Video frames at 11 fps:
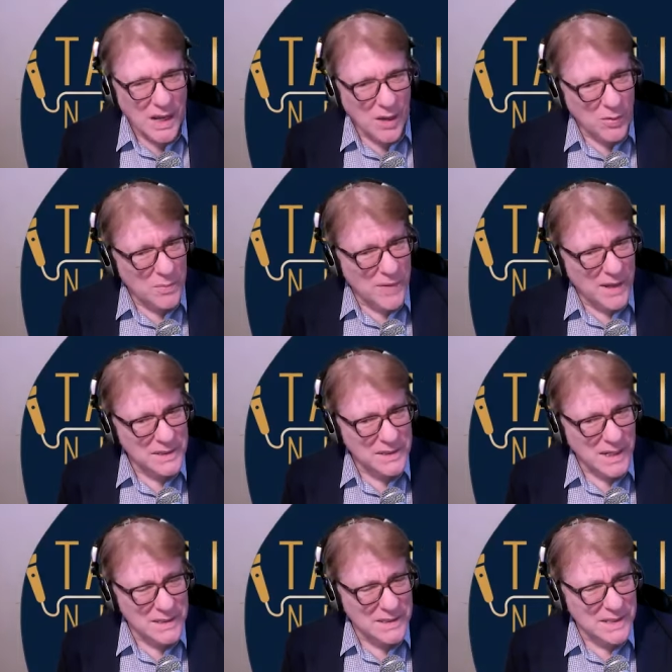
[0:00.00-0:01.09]
it would make
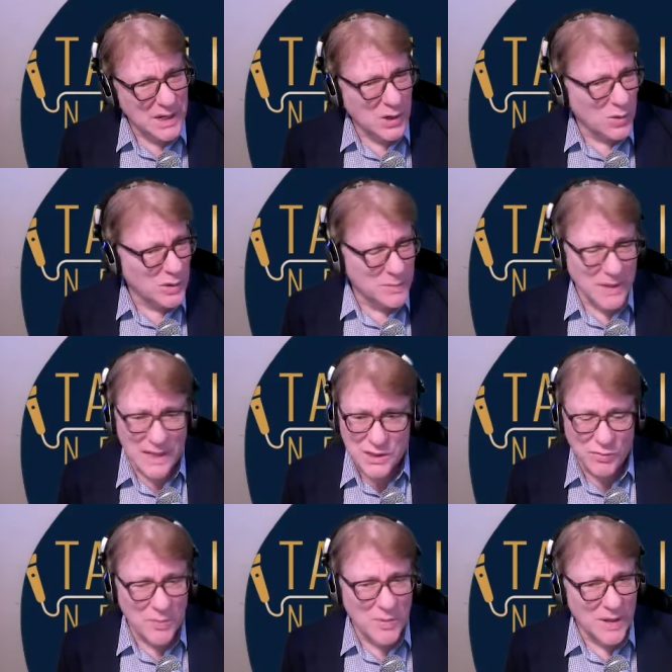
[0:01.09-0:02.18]
sense that it could also be as a
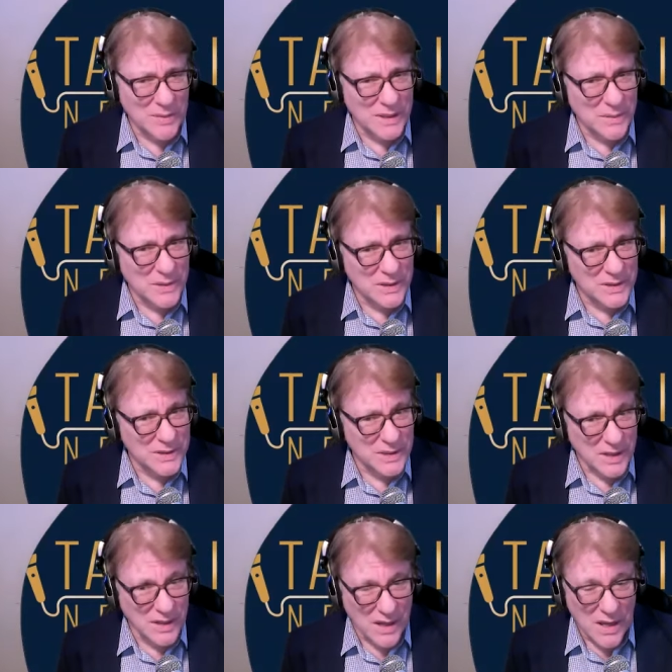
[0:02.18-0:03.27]
Republican because
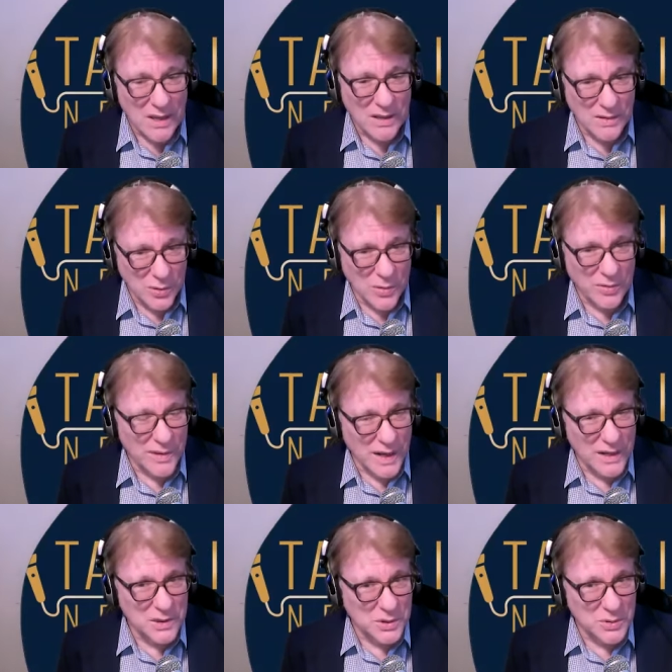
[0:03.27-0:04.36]
the the
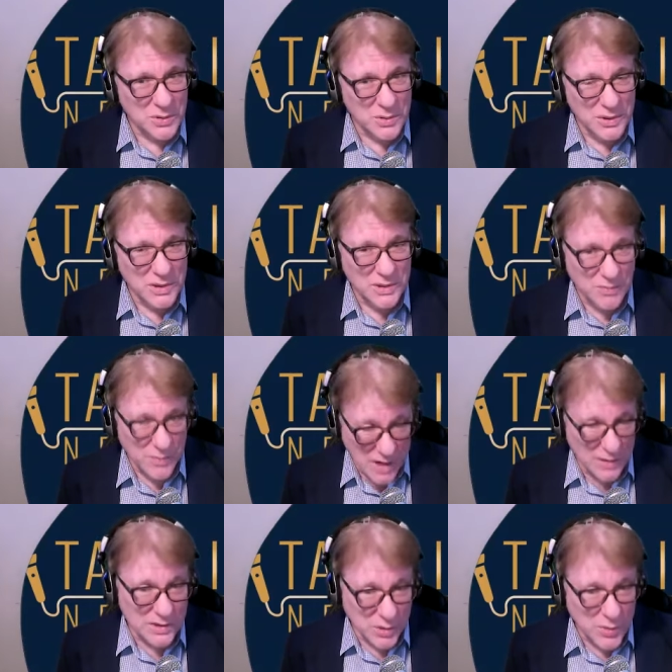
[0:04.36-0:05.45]
Orthodox Jews, at
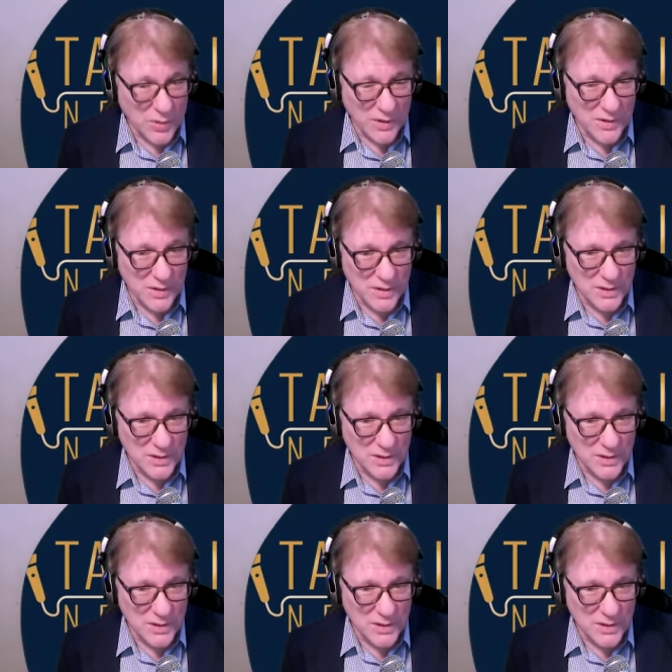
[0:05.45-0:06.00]
least according to the